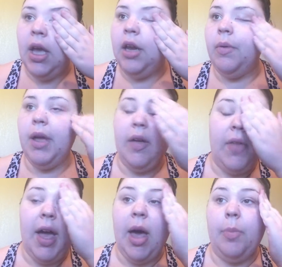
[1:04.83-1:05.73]
anyway, yeah,
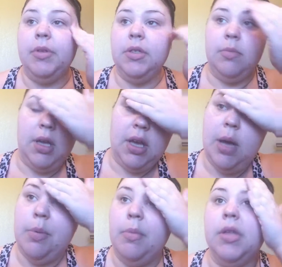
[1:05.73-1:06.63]
that happened to me a
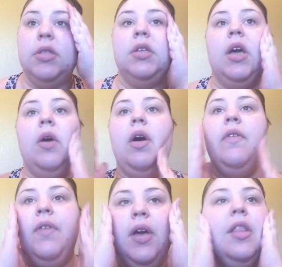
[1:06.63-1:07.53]
couple months ago. I
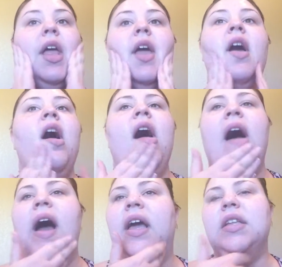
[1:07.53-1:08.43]
found like
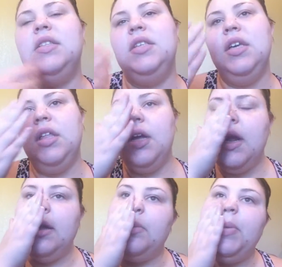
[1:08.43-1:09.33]
a
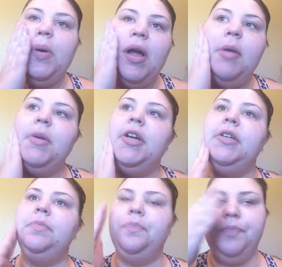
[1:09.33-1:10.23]
concealer and a
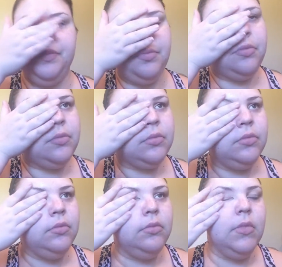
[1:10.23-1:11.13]
primer
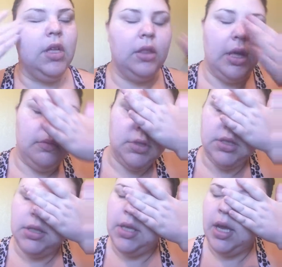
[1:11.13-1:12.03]
that was
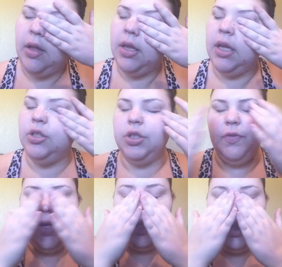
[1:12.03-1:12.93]
on sale that I just
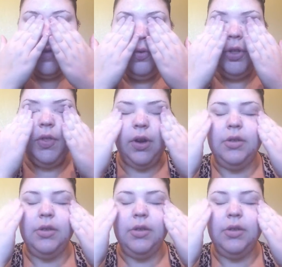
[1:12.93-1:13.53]
fell in love with at